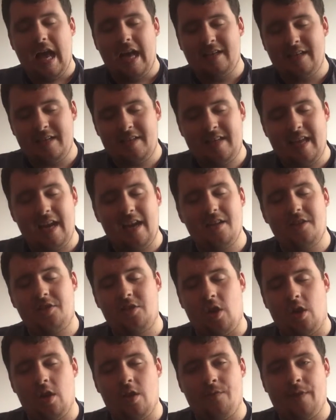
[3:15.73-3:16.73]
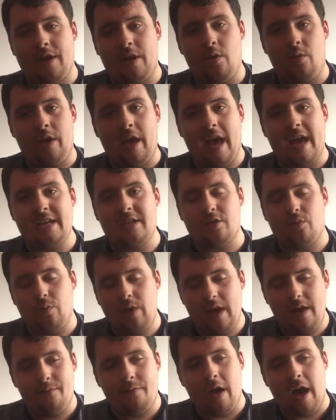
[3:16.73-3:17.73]
As I said at the start of the video, guys,
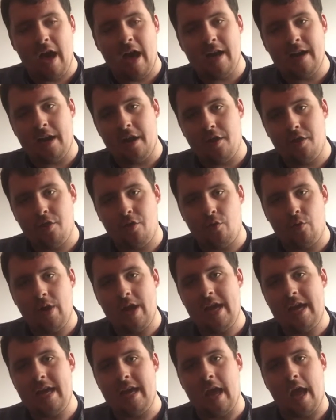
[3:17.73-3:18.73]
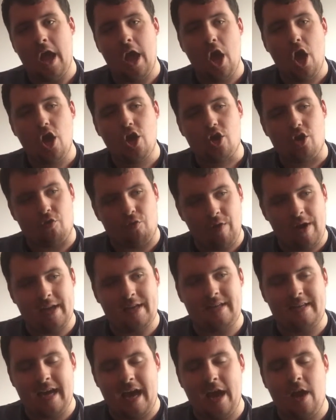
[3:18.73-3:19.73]
we have had three
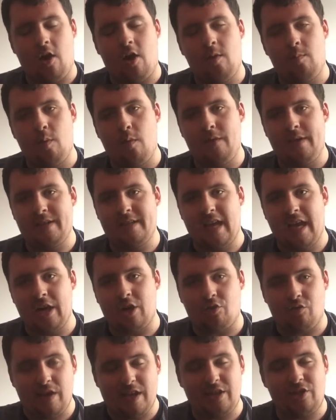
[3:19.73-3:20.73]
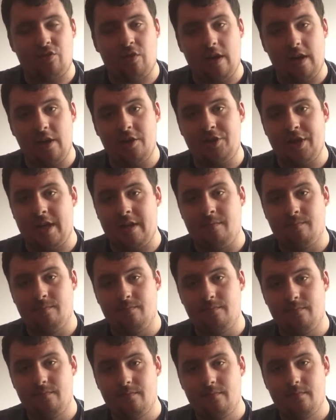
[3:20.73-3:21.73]
great Die Hard movies, a great trilogy.
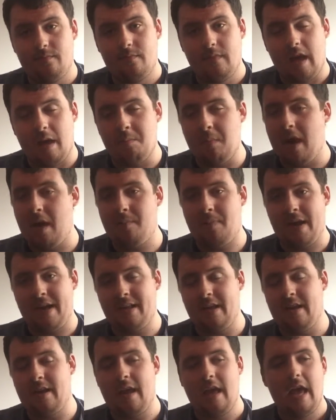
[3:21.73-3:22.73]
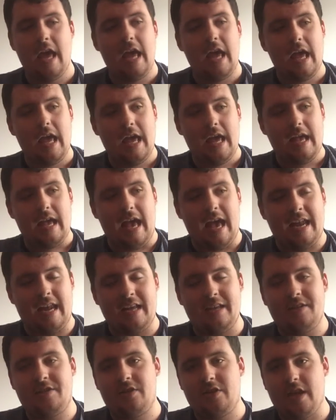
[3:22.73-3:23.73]
In my opinion, it
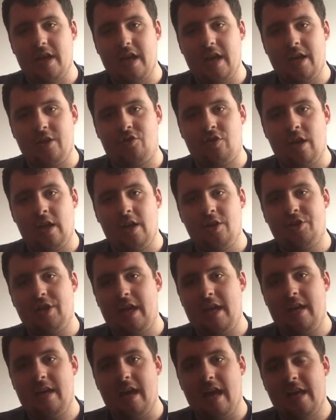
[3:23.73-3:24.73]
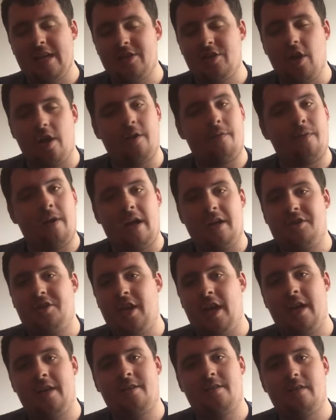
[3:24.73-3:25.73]
is a trilogy. It's not a
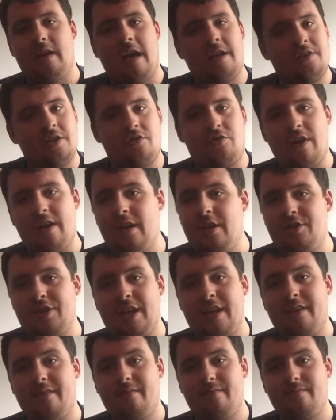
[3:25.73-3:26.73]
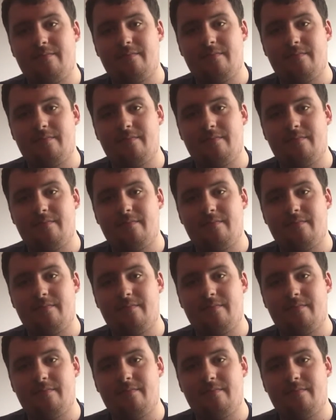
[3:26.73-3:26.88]
franchise. It's a trilogy,